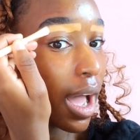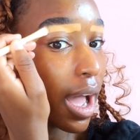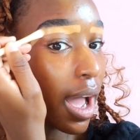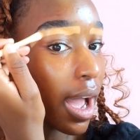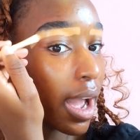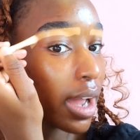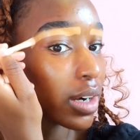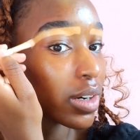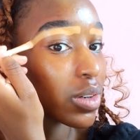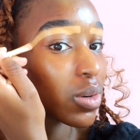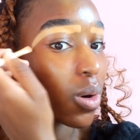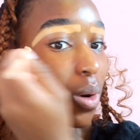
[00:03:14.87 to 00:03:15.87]
I don't
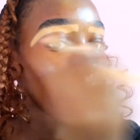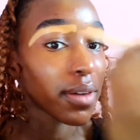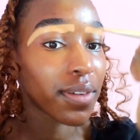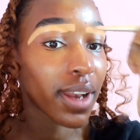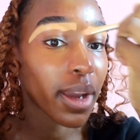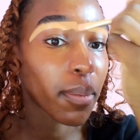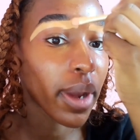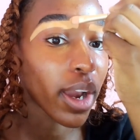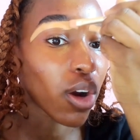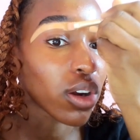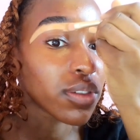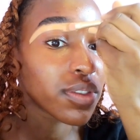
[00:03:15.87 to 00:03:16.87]
know, I feel like my
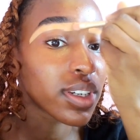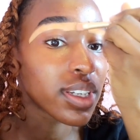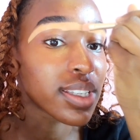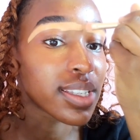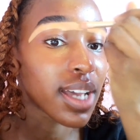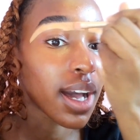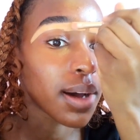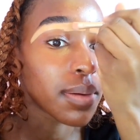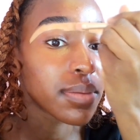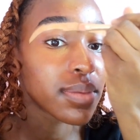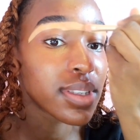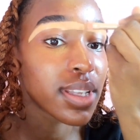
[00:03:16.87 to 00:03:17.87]
confidence comes